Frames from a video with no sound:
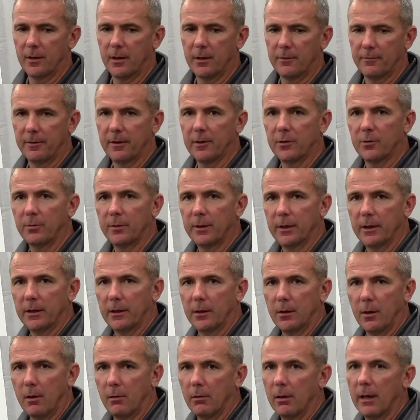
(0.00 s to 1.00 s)
Offense, we hit
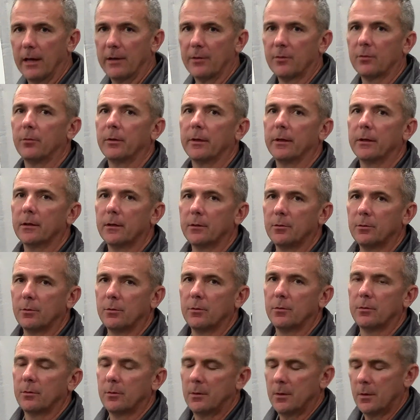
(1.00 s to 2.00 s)
it all last week because it
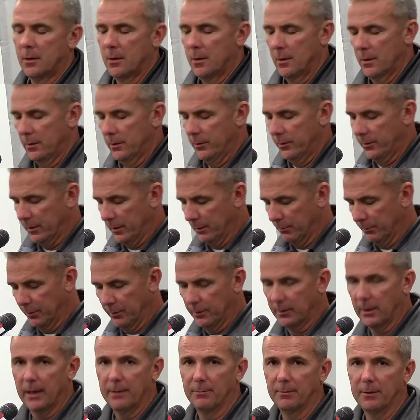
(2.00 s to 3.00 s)
was similar
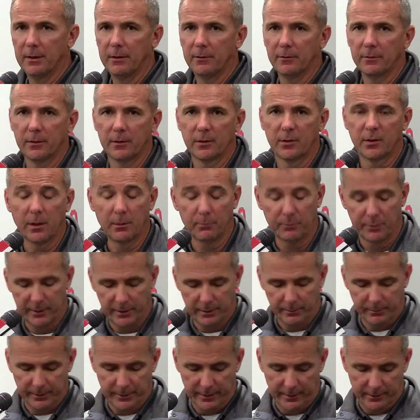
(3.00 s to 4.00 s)
type, some
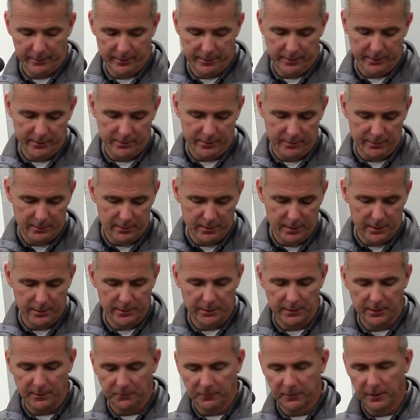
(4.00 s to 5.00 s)
similarities on
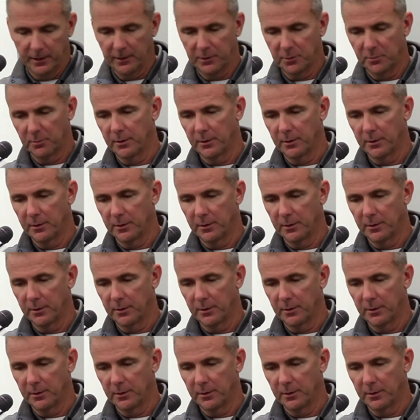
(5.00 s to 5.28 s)
defense.